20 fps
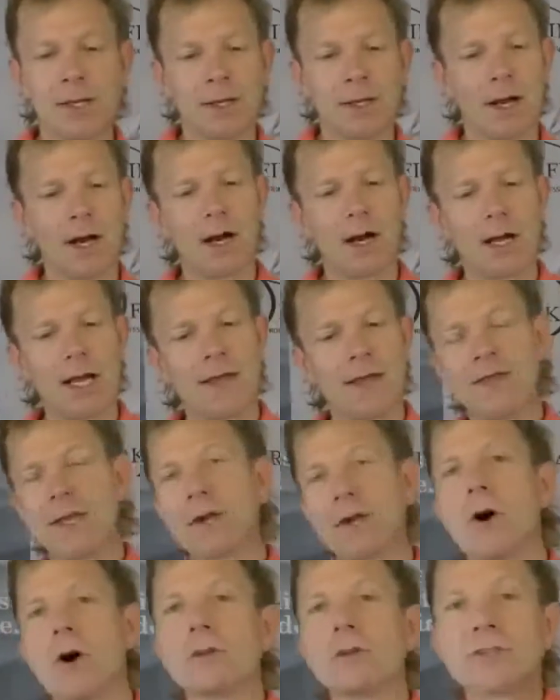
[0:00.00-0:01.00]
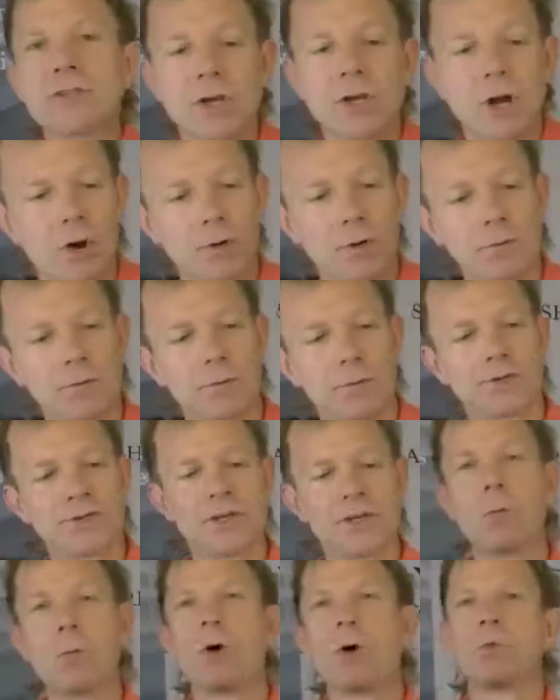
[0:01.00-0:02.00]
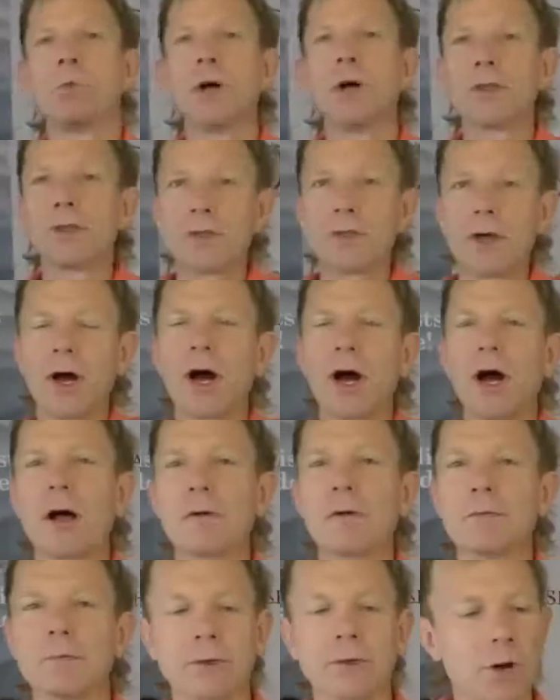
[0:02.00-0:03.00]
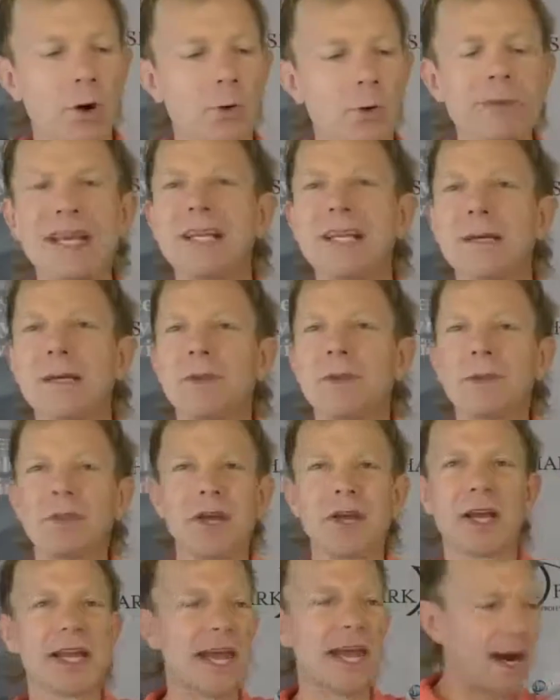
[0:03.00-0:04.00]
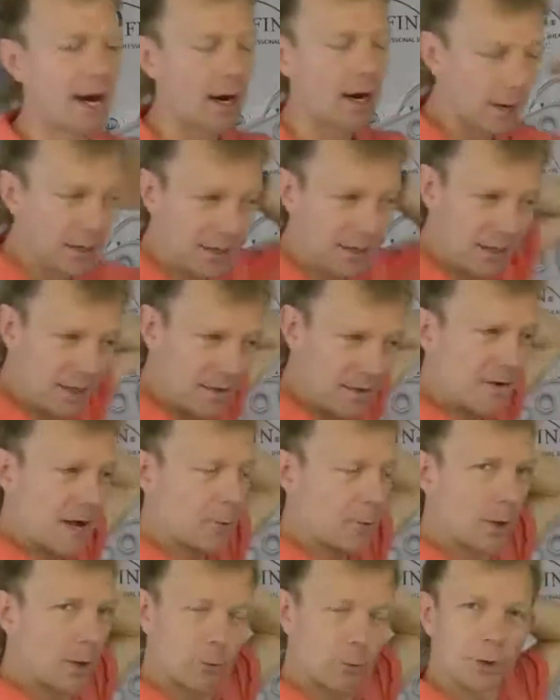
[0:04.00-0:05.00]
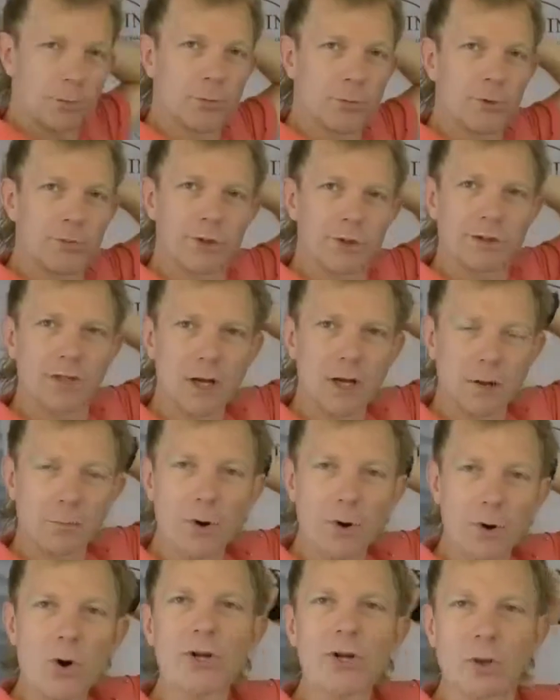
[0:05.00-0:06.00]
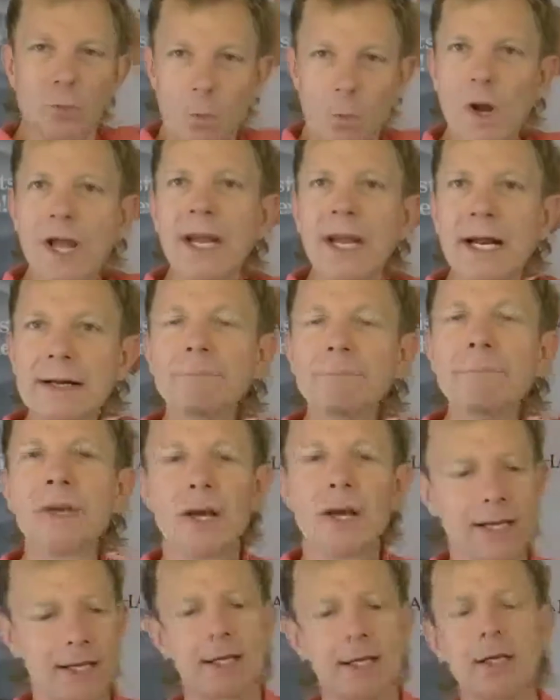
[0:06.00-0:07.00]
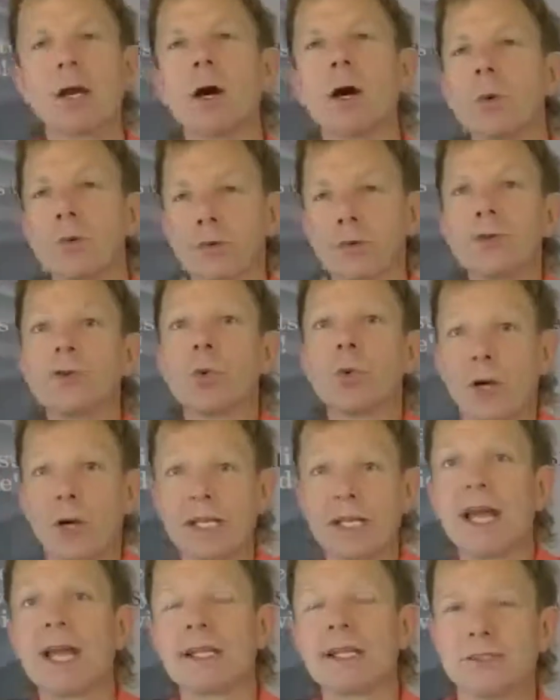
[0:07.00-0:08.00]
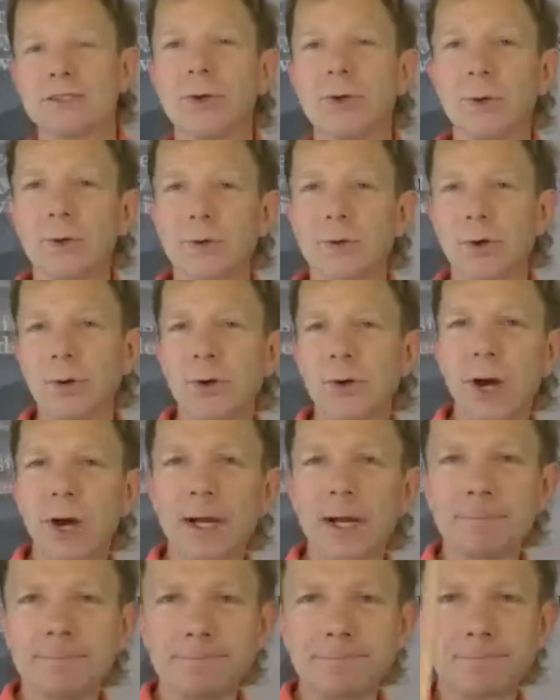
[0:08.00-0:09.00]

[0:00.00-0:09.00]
And then also for someone with, you know, medium to thick hair, if I want to remove a ton of bulk and weight, I can go with the 28 tooth, okay?